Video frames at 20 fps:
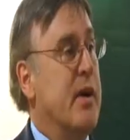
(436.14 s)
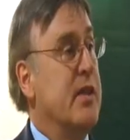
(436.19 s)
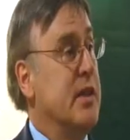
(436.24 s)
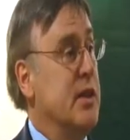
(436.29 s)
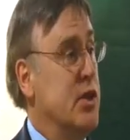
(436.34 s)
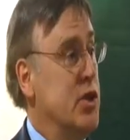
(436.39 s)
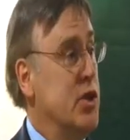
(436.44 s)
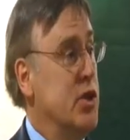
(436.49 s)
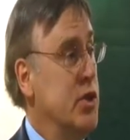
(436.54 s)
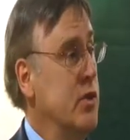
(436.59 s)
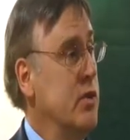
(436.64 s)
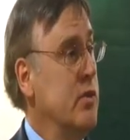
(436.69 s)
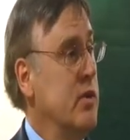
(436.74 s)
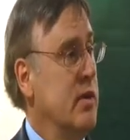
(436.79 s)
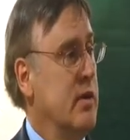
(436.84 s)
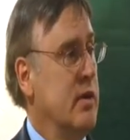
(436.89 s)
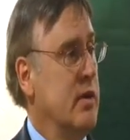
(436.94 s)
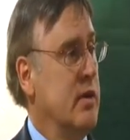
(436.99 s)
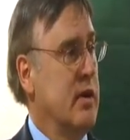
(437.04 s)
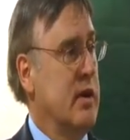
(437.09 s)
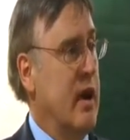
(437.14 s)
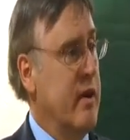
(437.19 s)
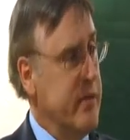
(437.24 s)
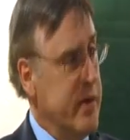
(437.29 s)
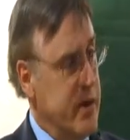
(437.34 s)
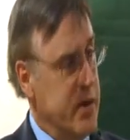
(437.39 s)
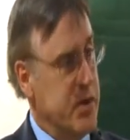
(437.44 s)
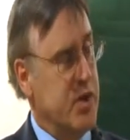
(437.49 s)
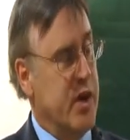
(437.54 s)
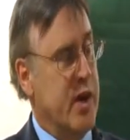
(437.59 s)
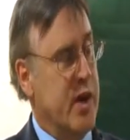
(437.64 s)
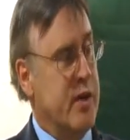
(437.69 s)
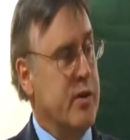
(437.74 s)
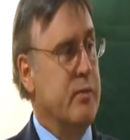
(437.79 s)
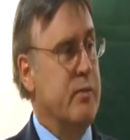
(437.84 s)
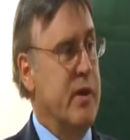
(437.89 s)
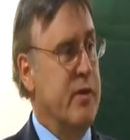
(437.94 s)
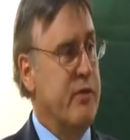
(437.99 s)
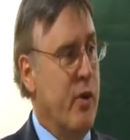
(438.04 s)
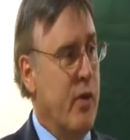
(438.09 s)
but the 2 Governors
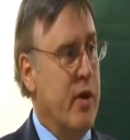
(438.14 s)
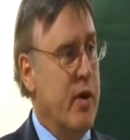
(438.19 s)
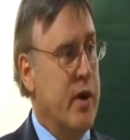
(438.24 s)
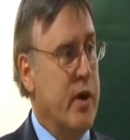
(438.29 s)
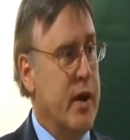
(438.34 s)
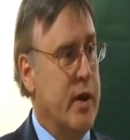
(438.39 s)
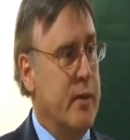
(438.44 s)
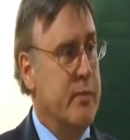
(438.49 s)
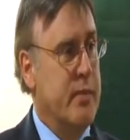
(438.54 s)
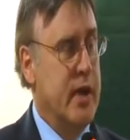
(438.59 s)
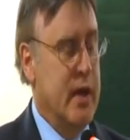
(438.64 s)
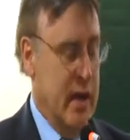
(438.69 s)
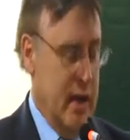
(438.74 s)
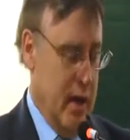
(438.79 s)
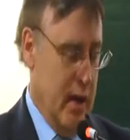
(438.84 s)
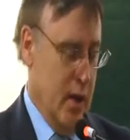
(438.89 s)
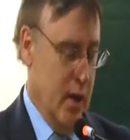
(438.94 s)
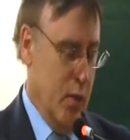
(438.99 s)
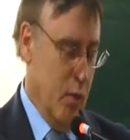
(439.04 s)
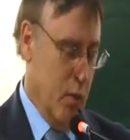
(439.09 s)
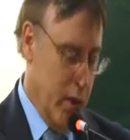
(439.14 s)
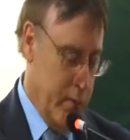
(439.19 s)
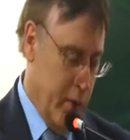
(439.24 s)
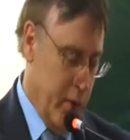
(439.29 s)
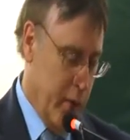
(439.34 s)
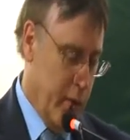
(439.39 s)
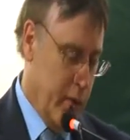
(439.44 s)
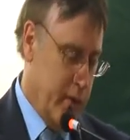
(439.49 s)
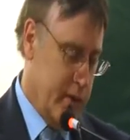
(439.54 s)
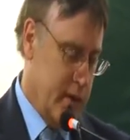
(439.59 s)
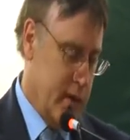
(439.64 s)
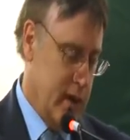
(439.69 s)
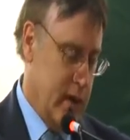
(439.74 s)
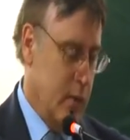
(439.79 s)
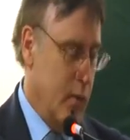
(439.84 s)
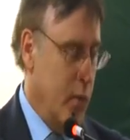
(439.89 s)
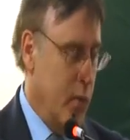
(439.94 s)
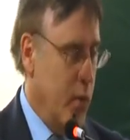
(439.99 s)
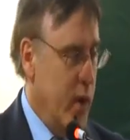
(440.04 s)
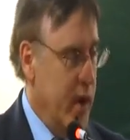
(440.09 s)
General before him were both
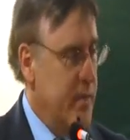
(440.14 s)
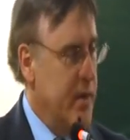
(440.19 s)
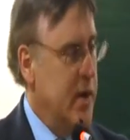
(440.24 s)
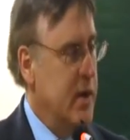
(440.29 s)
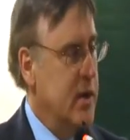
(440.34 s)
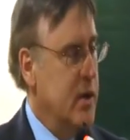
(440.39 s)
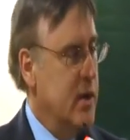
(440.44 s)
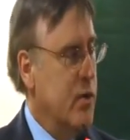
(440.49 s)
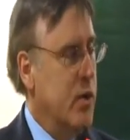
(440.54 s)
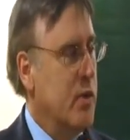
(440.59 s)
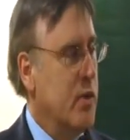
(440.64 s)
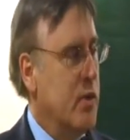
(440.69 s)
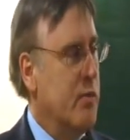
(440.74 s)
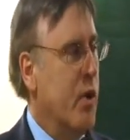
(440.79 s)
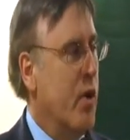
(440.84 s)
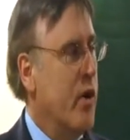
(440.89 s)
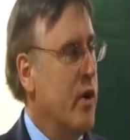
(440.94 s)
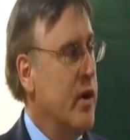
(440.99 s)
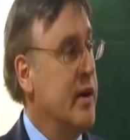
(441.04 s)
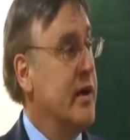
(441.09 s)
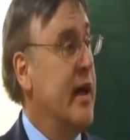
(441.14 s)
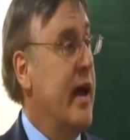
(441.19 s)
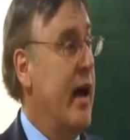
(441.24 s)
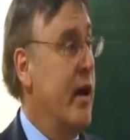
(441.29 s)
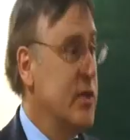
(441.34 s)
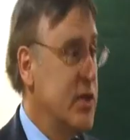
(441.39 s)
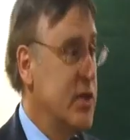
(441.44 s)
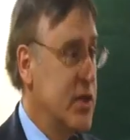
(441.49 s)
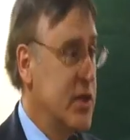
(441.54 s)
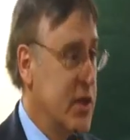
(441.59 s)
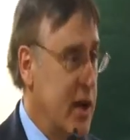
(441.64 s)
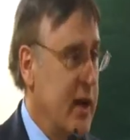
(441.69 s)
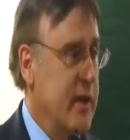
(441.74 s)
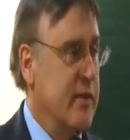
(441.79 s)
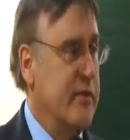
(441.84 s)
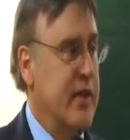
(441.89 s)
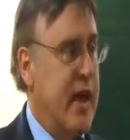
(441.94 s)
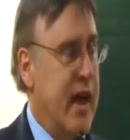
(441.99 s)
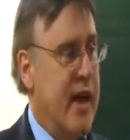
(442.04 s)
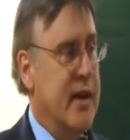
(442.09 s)
women who were born outside
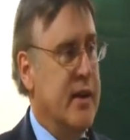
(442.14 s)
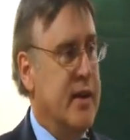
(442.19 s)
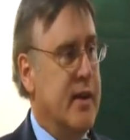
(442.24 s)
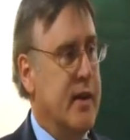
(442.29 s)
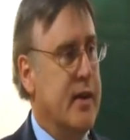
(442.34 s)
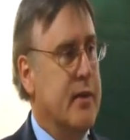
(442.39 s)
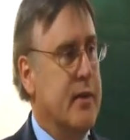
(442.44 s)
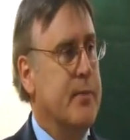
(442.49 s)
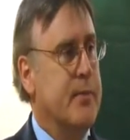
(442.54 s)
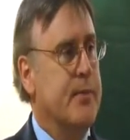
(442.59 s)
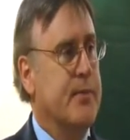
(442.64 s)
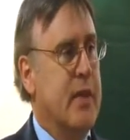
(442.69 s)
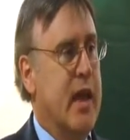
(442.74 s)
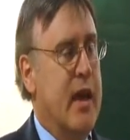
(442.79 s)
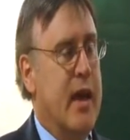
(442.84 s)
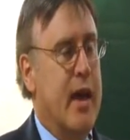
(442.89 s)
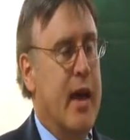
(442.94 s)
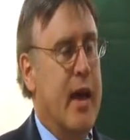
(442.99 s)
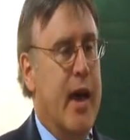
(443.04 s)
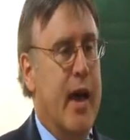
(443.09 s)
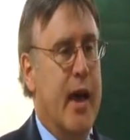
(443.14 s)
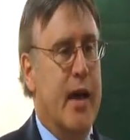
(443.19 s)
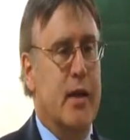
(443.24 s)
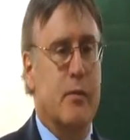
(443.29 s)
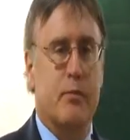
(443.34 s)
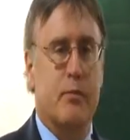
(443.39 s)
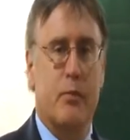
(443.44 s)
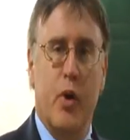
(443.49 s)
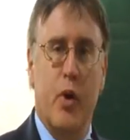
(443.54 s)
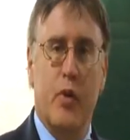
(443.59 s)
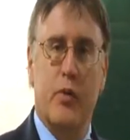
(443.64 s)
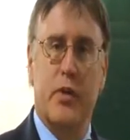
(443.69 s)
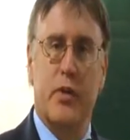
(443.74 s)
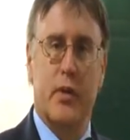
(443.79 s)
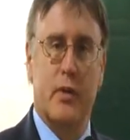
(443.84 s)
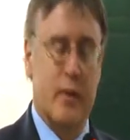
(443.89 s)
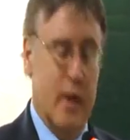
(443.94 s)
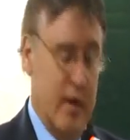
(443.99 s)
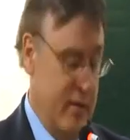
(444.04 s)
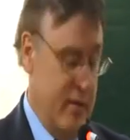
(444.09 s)
of Canada, and
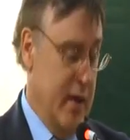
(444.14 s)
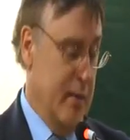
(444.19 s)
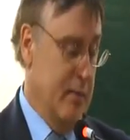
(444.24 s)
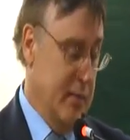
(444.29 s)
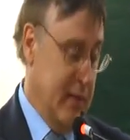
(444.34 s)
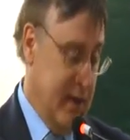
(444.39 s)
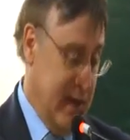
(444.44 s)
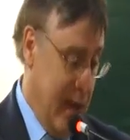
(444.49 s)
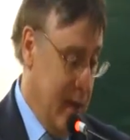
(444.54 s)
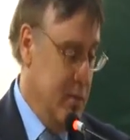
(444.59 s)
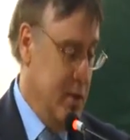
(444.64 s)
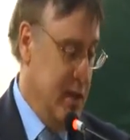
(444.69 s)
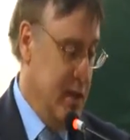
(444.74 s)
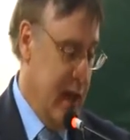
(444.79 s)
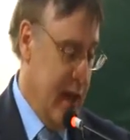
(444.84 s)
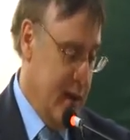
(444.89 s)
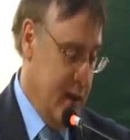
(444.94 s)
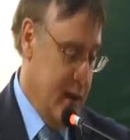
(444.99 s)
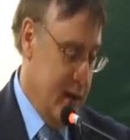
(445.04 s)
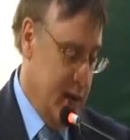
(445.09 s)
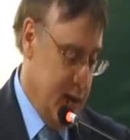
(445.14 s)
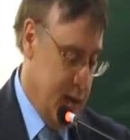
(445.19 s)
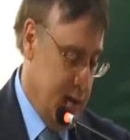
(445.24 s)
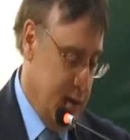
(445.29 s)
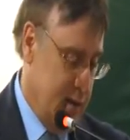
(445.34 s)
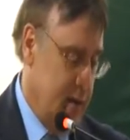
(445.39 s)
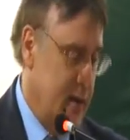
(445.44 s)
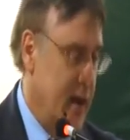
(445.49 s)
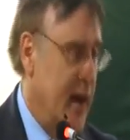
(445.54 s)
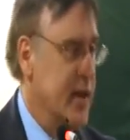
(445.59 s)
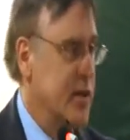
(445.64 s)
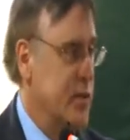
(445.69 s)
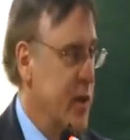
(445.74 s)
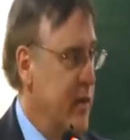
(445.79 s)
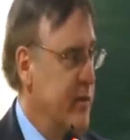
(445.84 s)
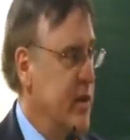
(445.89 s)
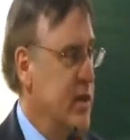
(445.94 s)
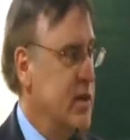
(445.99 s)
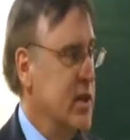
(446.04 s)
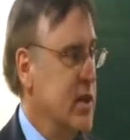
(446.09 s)
both of them came to Canada as
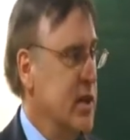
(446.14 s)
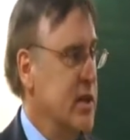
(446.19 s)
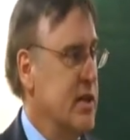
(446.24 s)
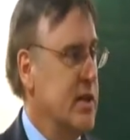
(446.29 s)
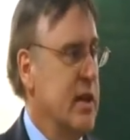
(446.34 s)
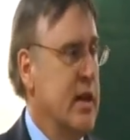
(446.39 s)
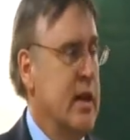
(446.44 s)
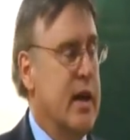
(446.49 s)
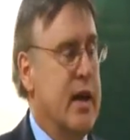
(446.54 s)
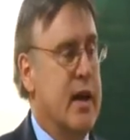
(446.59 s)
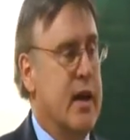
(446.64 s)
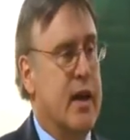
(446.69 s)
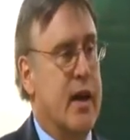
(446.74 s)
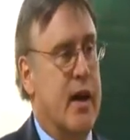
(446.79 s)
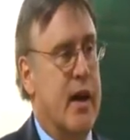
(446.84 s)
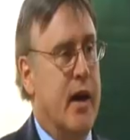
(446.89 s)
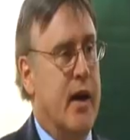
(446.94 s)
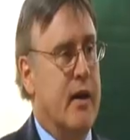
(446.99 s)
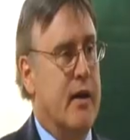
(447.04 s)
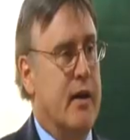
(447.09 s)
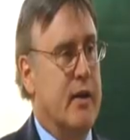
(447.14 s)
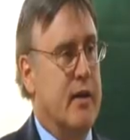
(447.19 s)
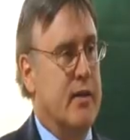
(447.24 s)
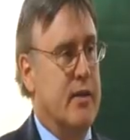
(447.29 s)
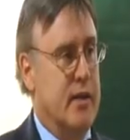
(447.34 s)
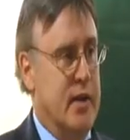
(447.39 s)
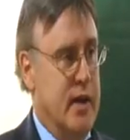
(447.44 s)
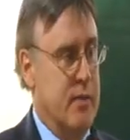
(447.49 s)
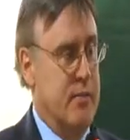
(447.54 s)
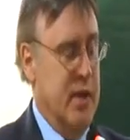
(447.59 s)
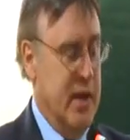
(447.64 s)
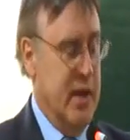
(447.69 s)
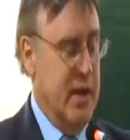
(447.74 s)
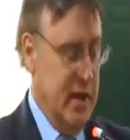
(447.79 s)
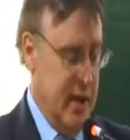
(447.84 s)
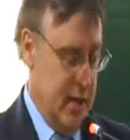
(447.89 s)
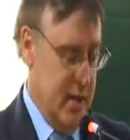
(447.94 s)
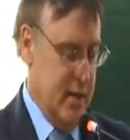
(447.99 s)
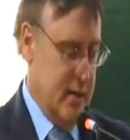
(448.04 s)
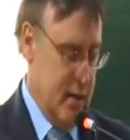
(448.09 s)
refugees. The
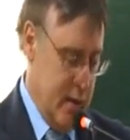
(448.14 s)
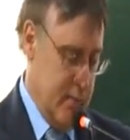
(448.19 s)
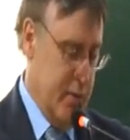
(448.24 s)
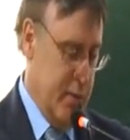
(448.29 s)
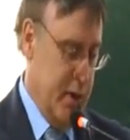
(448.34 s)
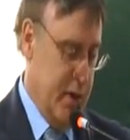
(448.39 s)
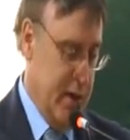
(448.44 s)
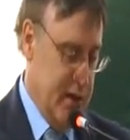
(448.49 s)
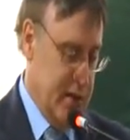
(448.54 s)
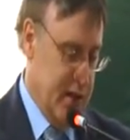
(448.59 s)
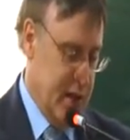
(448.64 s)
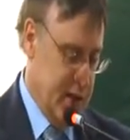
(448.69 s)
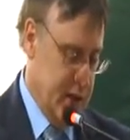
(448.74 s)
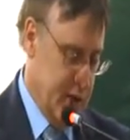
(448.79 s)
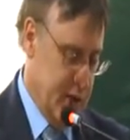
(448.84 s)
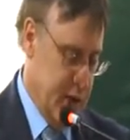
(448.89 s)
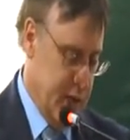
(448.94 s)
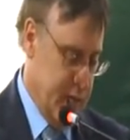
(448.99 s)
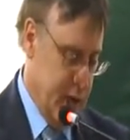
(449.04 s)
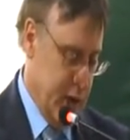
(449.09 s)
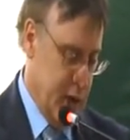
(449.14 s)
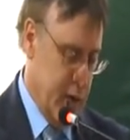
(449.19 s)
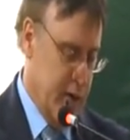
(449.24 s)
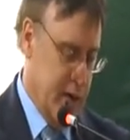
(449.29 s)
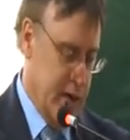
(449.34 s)
immediate predecessor of the